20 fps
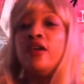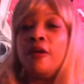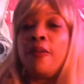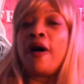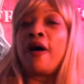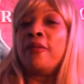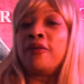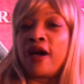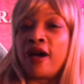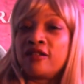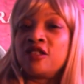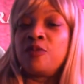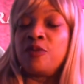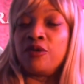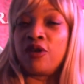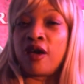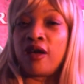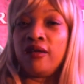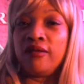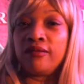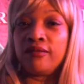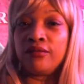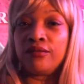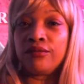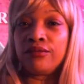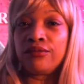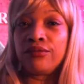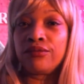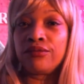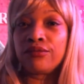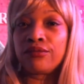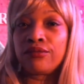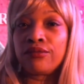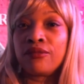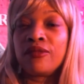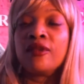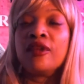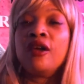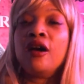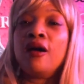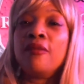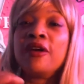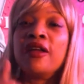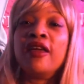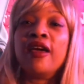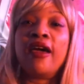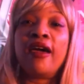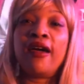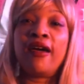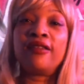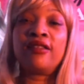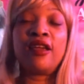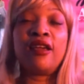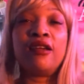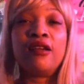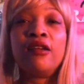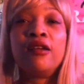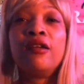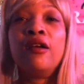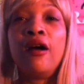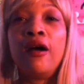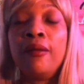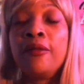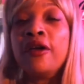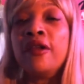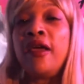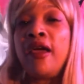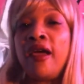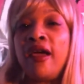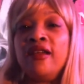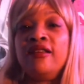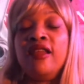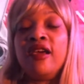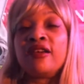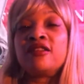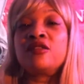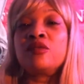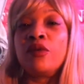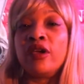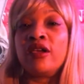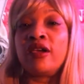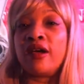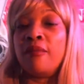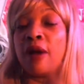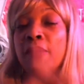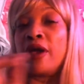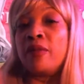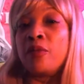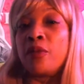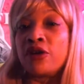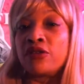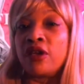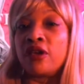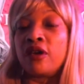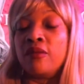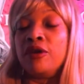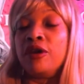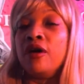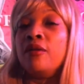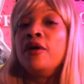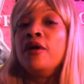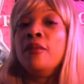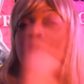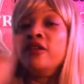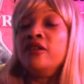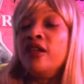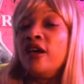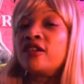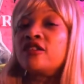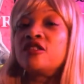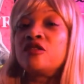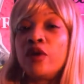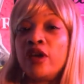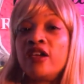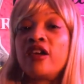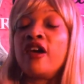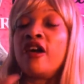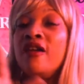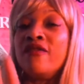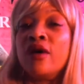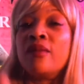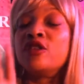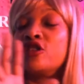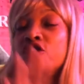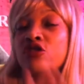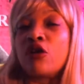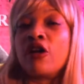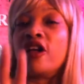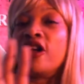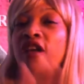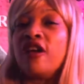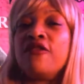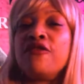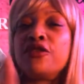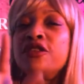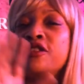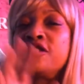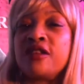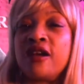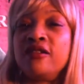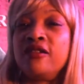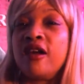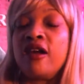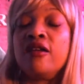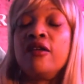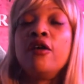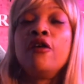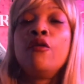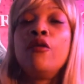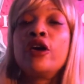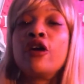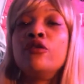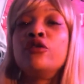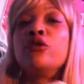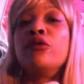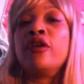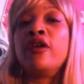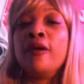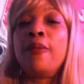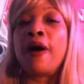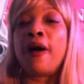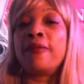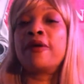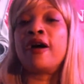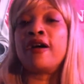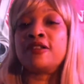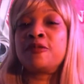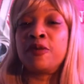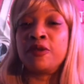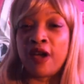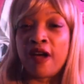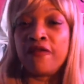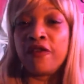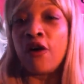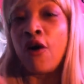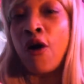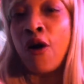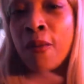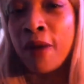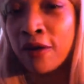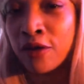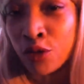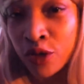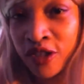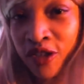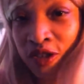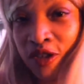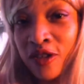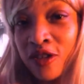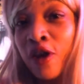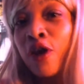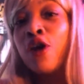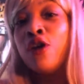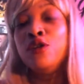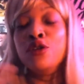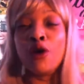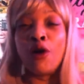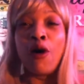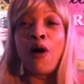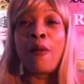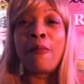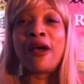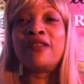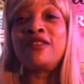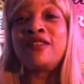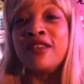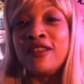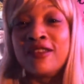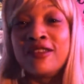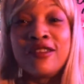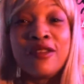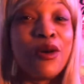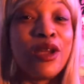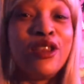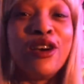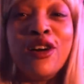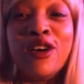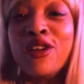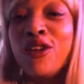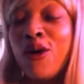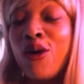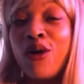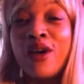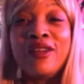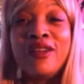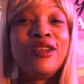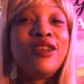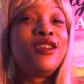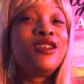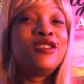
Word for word: hip hop gospel night. I'm going to add that. I'm going to add next week at my baby birthday coming up. But next week, if I'm going to start every Sunday, we're going to do hip hop gospel night for all my Christians, you know, all my sinners, and we love the Lord,